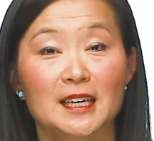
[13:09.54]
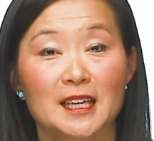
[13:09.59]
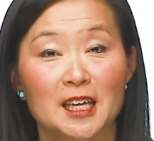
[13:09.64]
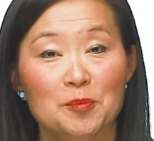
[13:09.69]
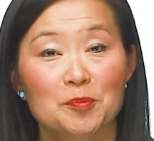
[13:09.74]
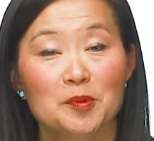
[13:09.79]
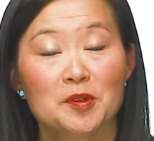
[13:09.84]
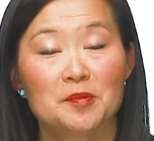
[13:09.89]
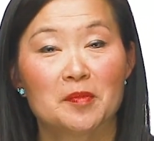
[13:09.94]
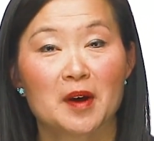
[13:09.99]

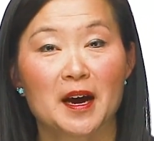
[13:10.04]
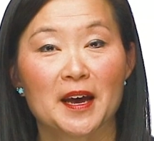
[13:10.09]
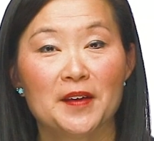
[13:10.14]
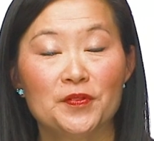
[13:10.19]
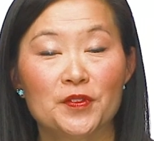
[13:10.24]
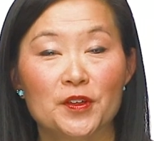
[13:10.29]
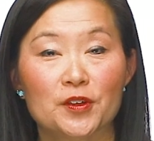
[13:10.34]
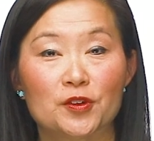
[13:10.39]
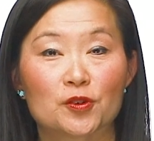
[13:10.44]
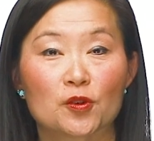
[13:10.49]
Keep in
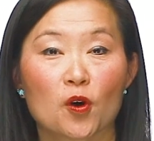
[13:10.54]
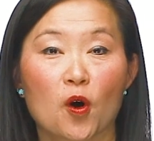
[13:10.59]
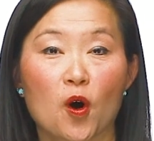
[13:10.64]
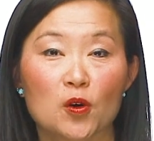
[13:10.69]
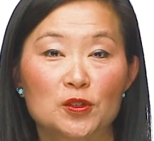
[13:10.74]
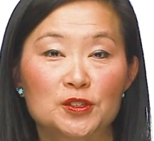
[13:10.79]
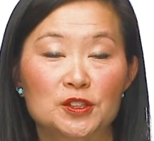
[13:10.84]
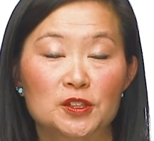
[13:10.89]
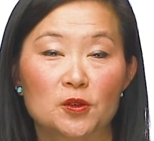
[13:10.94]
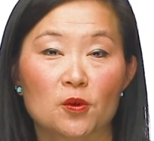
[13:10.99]
mind that you're
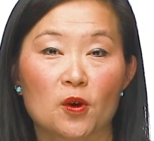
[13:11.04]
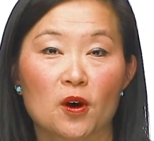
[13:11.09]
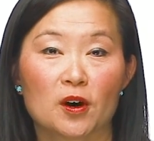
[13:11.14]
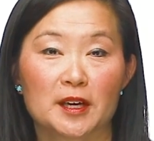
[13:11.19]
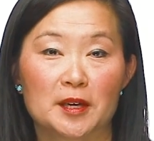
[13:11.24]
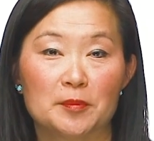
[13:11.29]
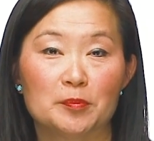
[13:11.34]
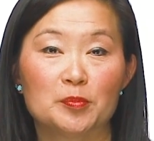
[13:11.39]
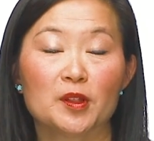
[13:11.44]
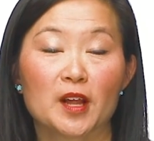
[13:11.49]
also
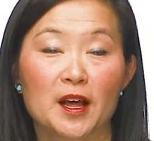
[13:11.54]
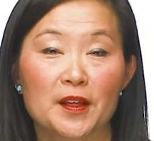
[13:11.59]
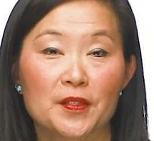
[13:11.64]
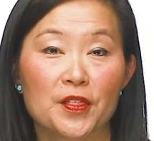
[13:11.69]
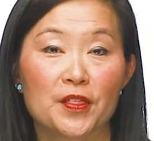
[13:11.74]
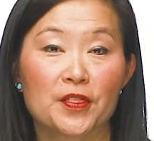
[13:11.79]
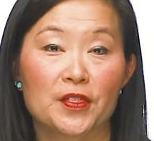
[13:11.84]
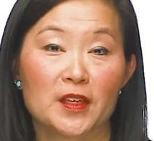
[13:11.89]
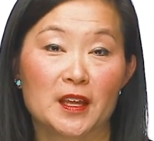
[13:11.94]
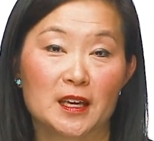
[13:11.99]
on a
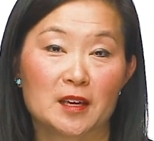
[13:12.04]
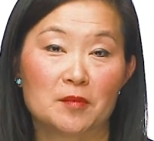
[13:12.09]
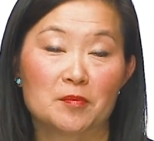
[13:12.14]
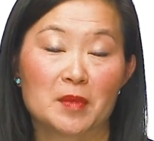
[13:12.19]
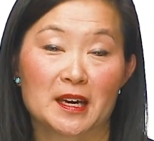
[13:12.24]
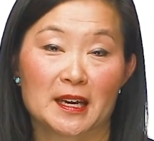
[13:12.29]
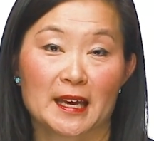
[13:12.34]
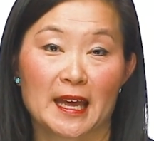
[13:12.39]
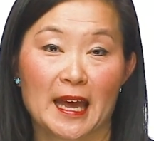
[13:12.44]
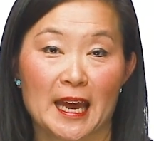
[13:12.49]
blood thinning
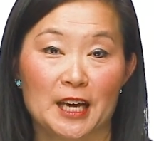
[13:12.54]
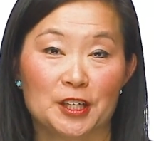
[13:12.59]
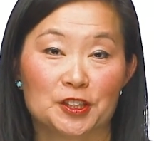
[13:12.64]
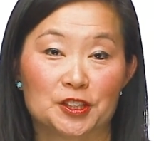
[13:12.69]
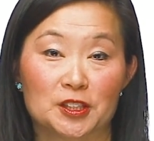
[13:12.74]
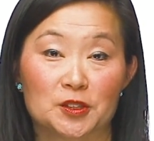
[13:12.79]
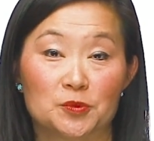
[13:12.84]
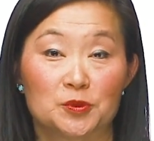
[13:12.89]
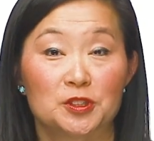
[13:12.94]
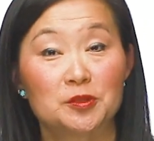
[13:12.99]

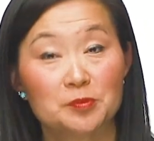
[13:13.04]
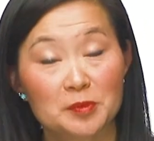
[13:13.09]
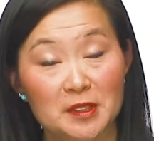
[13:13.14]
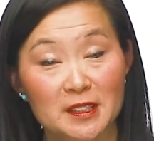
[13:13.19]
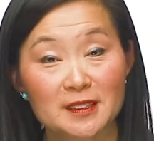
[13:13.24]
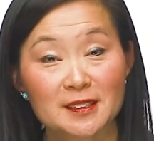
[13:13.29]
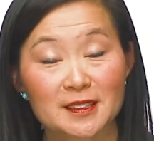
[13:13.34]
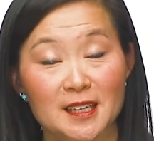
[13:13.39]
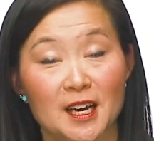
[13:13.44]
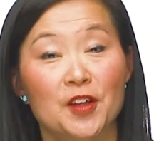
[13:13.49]
medication, which
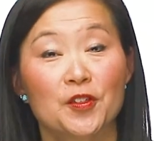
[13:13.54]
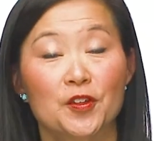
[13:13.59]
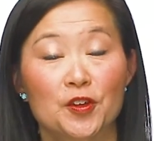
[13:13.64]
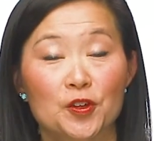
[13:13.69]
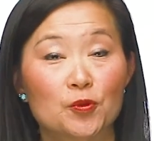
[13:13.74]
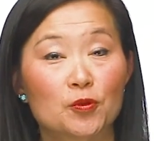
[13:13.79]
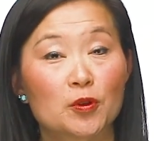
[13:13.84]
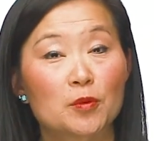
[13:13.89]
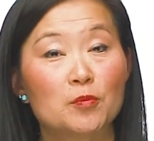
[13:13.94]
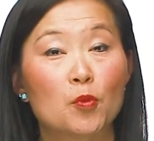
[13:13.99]
means that
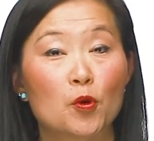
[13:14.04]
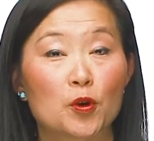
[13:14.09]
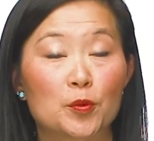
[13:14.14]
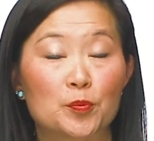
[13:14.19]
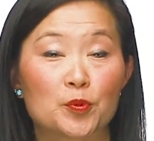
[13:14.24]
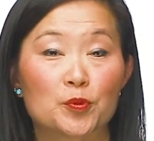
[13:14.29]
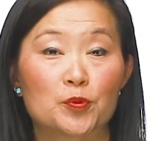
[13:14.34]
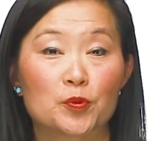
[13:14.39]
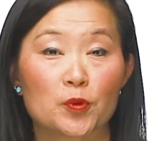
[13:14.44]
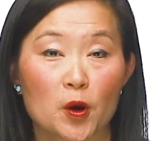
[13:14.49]
you are more
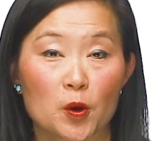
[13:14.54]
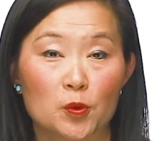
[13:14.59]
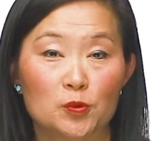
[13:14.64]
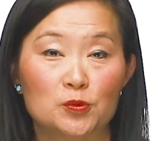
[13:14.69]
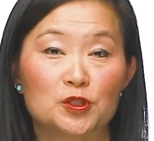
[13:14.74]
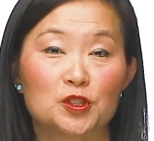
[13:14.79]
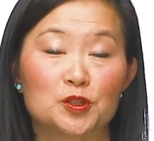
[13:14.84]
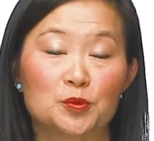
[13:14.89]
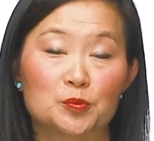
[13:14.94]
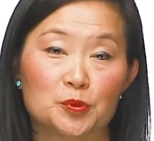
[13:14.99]

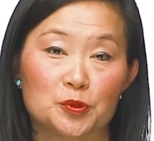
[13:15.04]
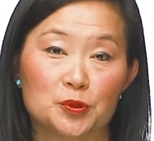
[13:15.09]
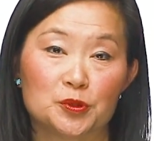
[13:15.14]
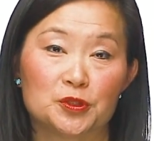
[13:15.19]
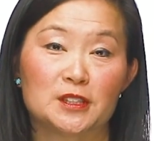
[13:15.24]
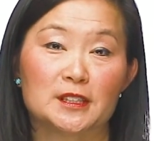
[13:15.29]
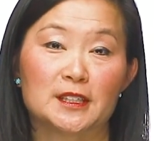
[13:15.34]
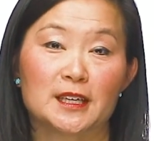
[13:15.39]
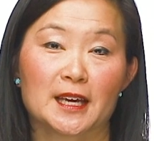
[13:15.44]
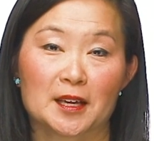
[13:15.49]
prone to
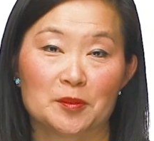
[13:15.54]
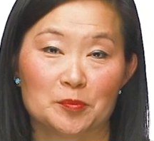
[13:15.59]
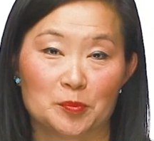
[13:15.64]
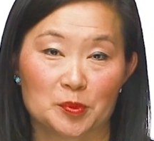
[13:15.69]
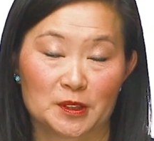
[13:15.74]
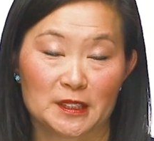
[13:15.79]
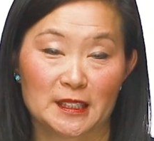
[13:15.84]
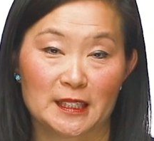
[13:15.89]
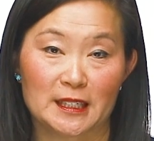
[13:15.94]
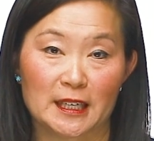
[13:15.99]
bruising and
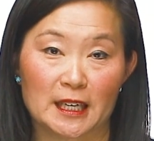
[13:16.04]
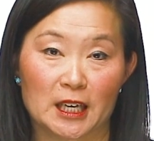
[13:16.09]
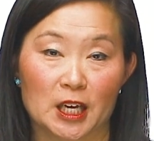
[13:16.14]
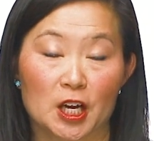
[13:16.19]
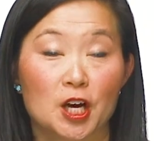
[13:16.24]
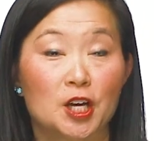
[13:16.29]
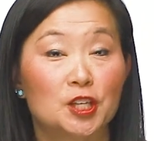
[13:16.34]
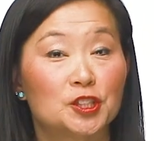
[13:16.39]
bleeding.